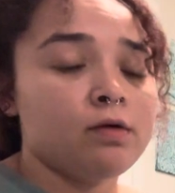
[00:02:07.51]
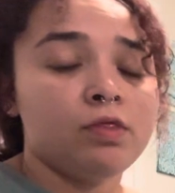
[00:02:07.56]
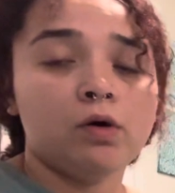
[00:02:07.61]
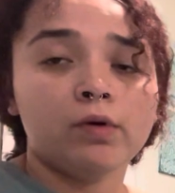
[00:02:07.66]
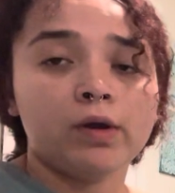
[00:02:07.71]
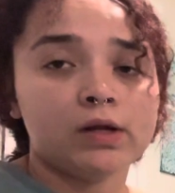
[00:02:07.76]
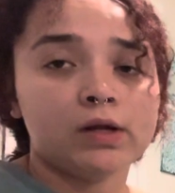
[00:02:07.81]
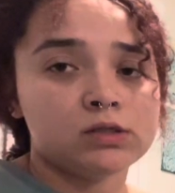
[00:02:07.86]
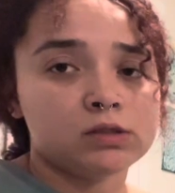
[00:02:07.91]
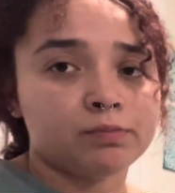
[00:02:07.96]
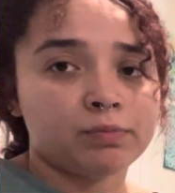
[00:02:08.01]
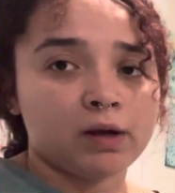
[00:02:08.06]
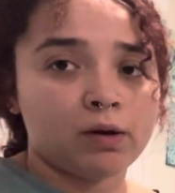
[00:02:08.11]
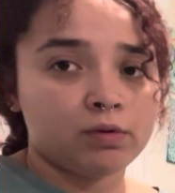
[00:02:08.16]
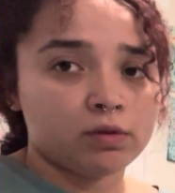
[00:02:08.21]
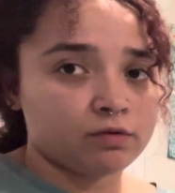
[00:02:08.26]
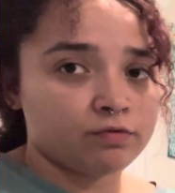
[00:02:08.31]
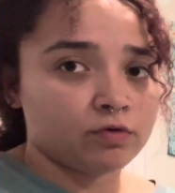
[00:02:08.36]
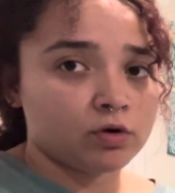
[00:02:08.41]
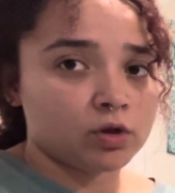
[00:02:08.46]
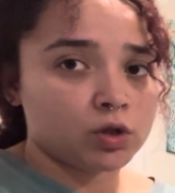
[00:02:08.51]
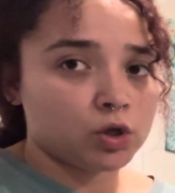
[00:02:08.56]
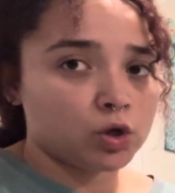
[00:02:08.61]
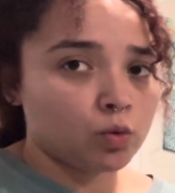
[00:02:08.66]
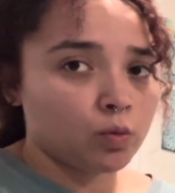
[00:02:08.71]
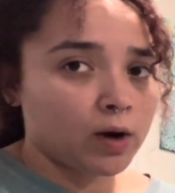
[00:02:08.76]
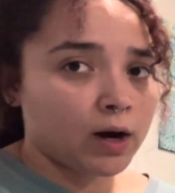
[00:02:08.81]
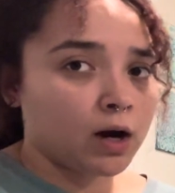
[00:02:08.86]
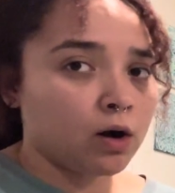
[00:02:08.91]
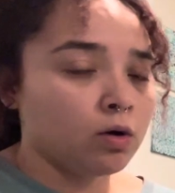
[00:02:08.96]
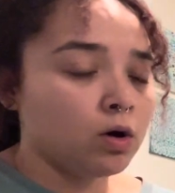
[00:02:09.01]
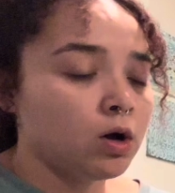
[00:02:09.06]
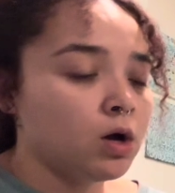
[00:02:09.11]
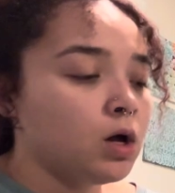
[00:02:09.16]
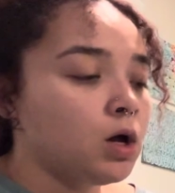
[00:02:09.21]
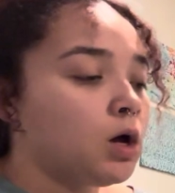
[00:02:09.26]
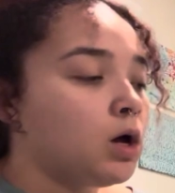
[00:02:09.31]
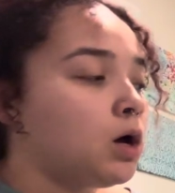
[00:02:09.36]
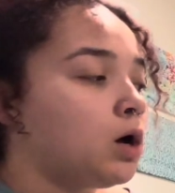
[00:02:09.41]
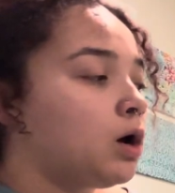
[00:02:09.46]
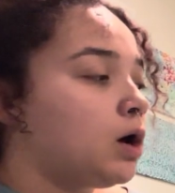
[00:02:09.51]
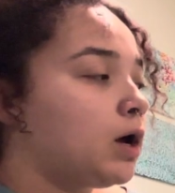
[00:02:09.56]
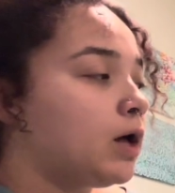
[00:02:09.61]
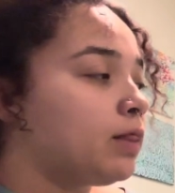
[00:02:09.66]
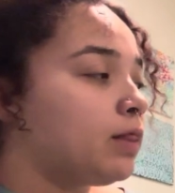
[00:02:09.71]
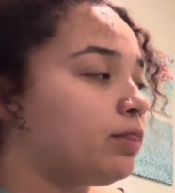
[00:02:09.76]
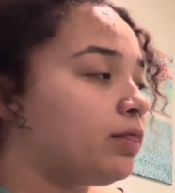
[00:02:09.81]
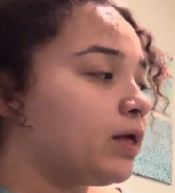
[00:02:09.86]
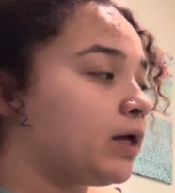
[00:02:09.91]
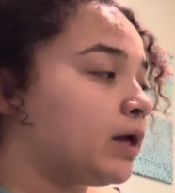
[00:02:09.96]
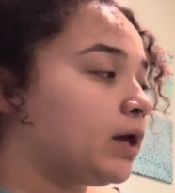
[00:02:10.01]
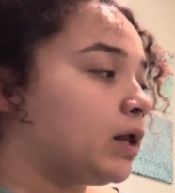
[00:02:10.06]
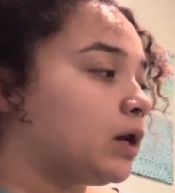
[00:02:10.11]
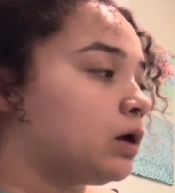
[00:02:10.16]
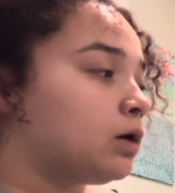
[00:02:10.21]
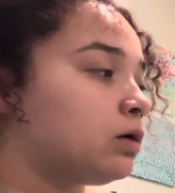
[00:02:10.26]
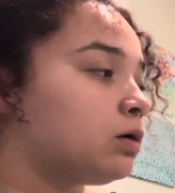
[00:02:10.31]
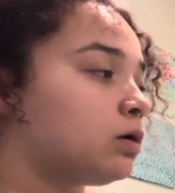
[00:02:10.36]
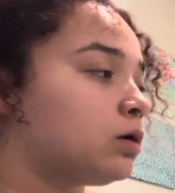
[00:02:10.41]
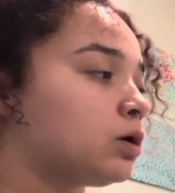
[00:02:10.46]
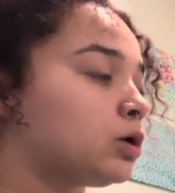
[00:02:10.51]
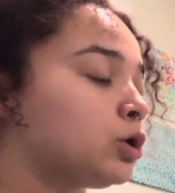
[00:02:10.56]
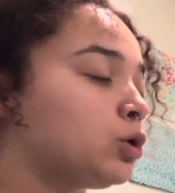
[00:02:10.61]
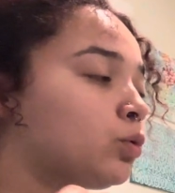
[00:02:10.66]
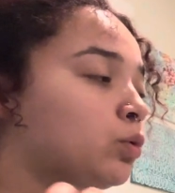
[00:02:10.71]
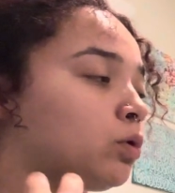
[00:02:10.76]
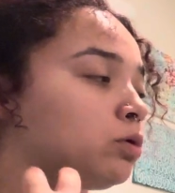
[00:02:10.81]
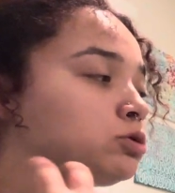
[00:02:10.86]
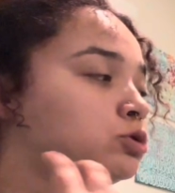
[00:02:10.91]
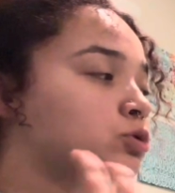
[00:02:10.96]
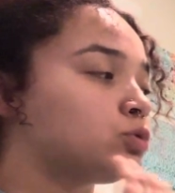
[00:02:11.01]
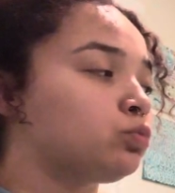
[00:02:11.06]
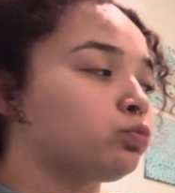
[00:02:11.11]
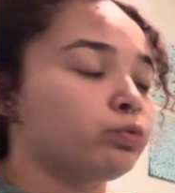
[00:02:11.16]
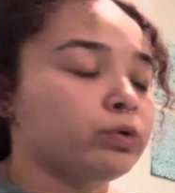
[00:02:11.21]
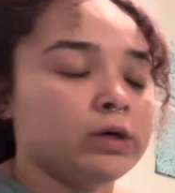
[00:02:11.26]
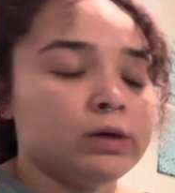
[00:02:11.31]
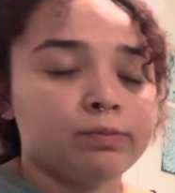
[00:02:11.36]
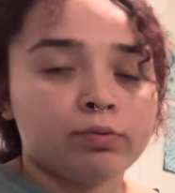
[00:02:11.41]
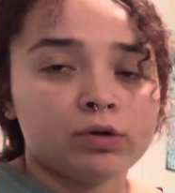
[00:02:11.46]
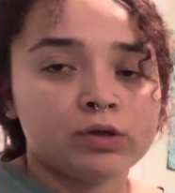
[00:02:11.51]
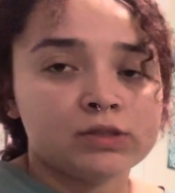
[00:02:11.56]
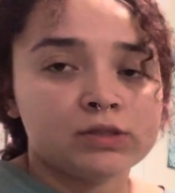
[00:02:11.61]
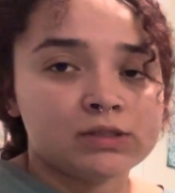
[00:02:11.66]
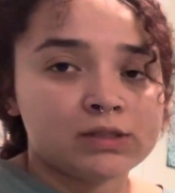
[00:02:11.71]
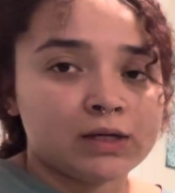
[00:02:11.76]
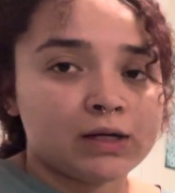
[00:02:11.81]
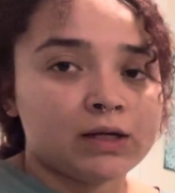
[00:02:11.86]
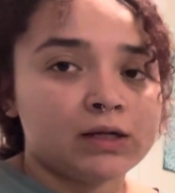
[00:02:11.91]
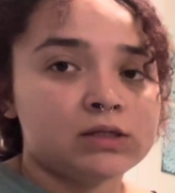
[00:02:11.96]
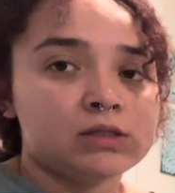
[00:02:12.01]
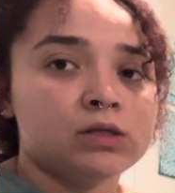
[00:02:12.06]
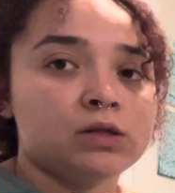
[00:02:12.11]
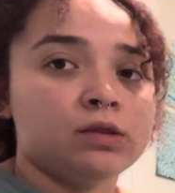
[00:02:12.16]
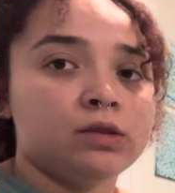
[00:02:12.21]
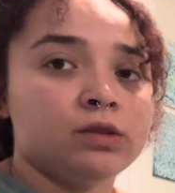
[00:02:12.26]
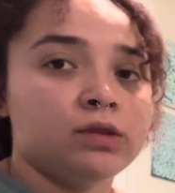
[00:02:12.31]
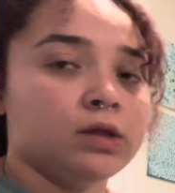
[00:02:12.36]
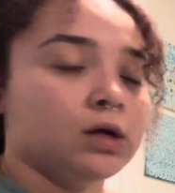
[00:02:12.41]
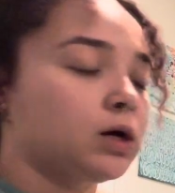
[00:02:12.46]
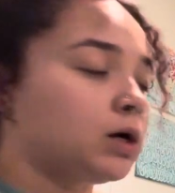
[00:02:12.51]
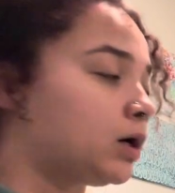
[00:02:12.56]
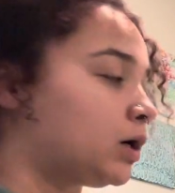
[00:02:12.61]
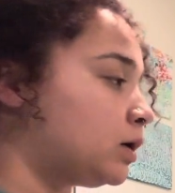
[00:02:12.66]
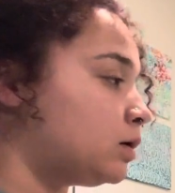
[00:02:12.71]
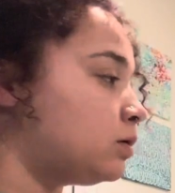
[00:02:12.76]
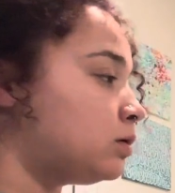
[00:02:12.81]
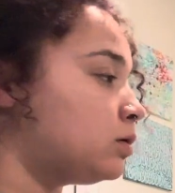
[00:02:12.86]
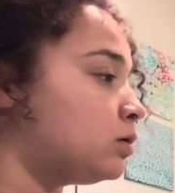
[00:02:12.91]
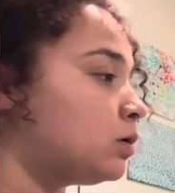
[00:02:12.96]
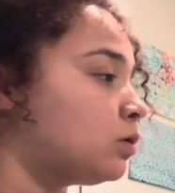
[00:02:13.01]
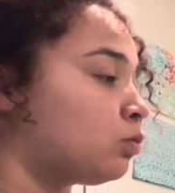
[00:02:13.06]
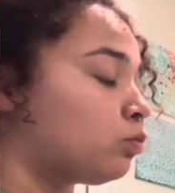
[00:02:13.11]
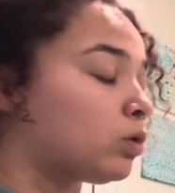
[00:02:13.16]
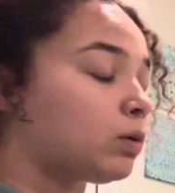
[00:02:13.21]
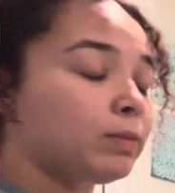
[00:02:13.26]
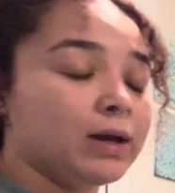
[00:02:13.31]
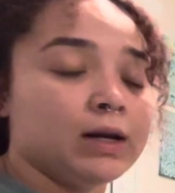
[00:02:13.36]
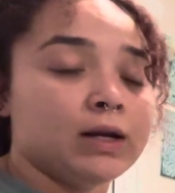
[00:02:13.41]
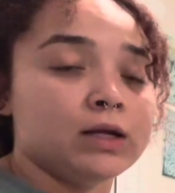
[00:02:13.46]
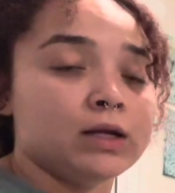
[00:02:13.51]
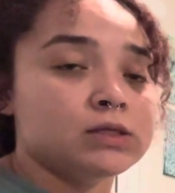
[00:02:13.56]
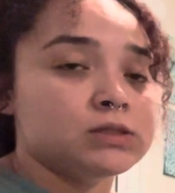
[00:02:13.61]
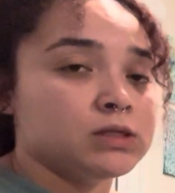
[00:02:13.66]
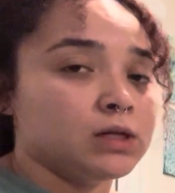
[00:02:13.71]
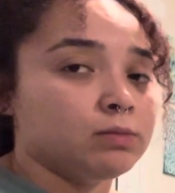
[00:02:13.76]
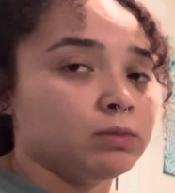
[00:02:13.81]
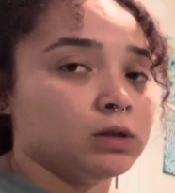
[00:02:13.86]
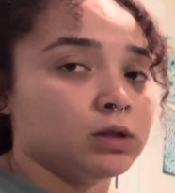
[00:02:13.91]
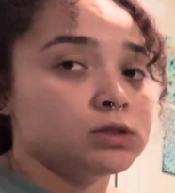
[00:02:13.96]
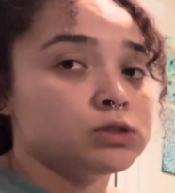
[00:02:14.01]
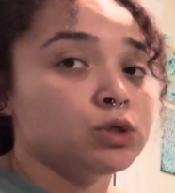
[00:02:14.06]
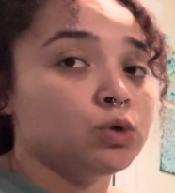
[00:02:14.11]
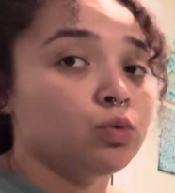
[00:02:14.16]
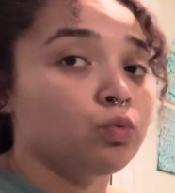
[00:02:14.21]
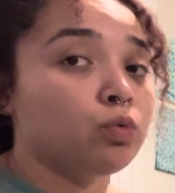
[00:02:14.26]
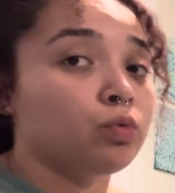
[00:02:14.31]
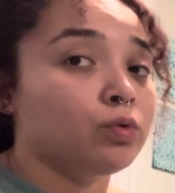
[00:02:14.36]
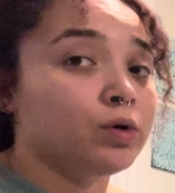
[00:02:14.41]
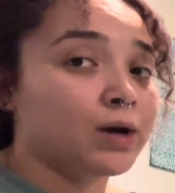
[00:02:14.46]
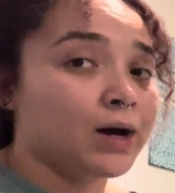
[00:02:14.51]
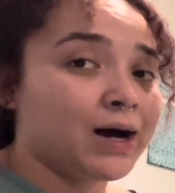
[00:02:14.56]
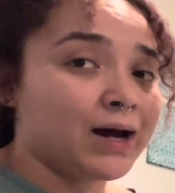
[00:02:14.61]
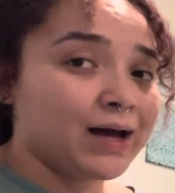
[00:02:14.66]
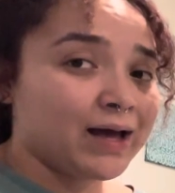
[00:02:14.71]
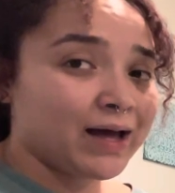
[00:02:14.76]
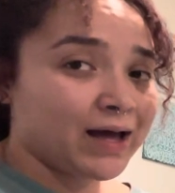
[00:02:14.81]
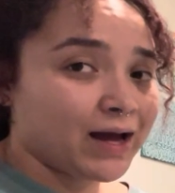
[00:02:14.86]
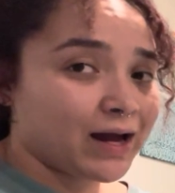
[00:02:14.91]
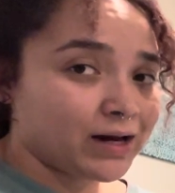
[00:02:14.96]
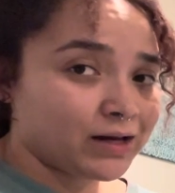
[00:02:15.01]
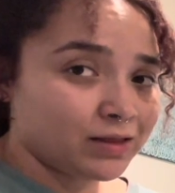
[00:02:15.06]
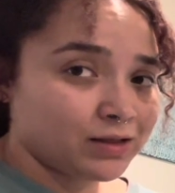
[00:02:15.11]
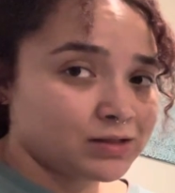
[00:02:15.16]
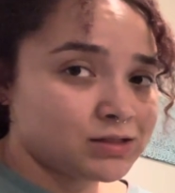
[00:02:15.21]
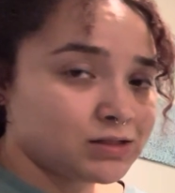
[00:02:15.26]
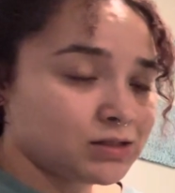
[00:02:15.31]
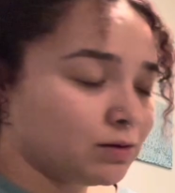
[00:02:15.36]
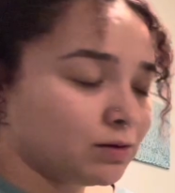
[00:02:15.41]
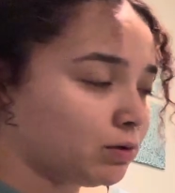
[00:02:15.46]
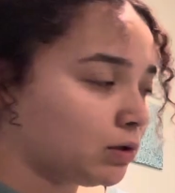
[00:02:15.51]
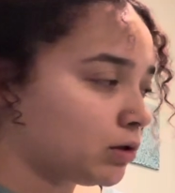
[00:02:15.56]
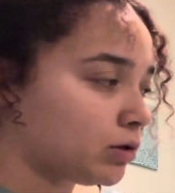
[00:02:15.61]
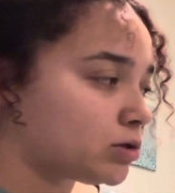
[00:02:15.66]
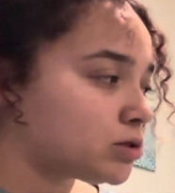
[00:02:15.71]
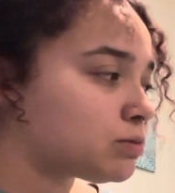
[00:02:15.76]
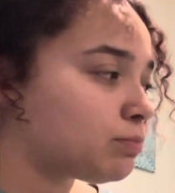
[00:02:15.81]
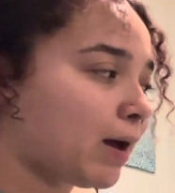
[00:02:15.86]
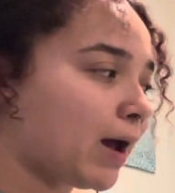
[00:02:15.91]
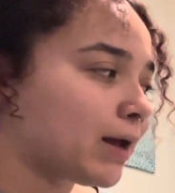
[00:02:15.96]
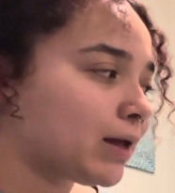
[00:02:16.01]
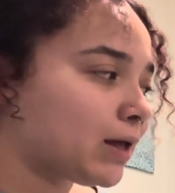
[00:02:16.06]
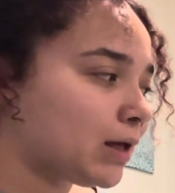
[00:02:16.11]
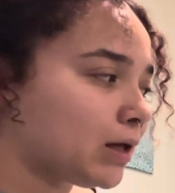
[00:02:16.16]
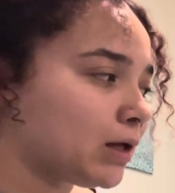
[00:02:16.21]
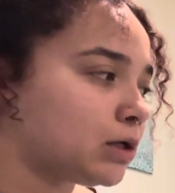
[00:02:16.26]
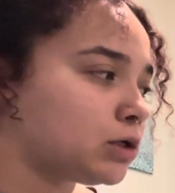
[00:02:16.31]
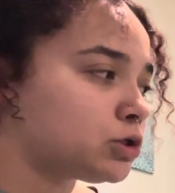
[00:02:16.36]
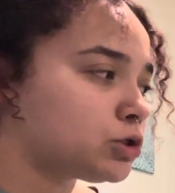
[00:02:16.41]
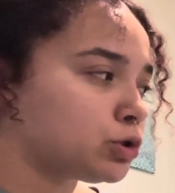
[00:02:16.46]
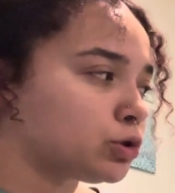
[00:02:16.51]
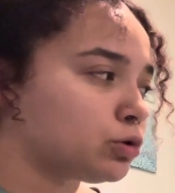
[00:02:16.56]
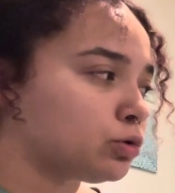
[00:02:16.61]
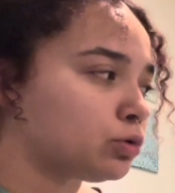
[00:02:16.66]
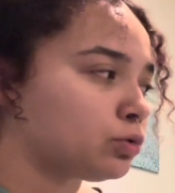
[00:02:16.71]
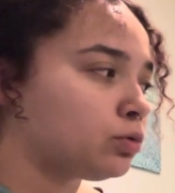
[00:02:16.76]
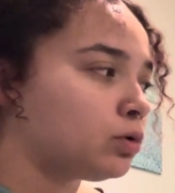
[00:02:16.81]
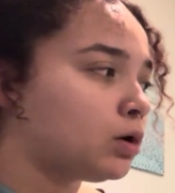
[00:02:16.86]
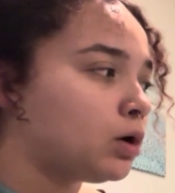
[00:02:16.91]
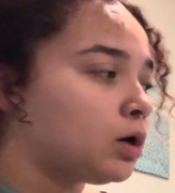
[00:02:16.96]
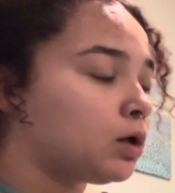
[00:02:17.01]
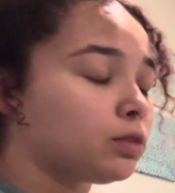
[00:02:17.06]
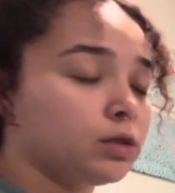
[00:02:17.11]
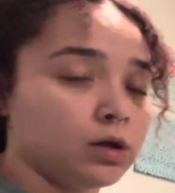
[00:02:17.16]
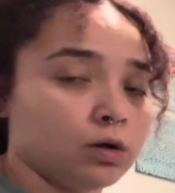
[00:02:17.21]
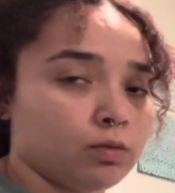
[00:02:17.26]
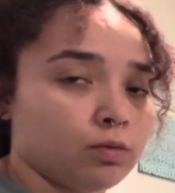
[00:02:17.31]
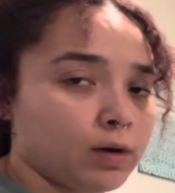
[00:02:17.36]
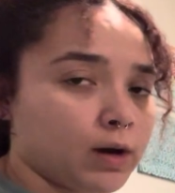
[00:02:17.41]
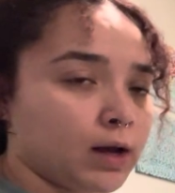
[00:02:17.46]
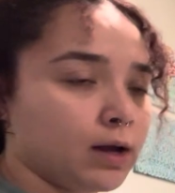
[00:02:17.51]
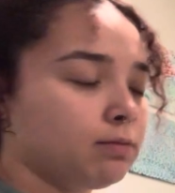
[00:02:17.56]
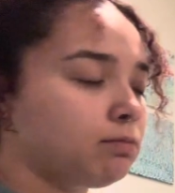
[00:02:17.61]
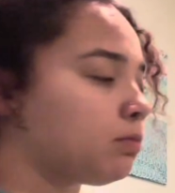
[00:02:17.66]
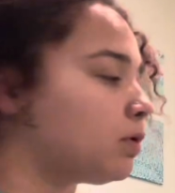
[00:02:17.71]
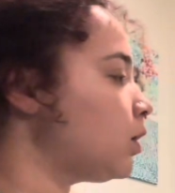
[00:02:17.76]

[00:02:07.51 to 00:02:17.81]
They'll get to play with it for a little while, and then you're going to represent the remaining stimulus. You will not add this stimulus back into the array.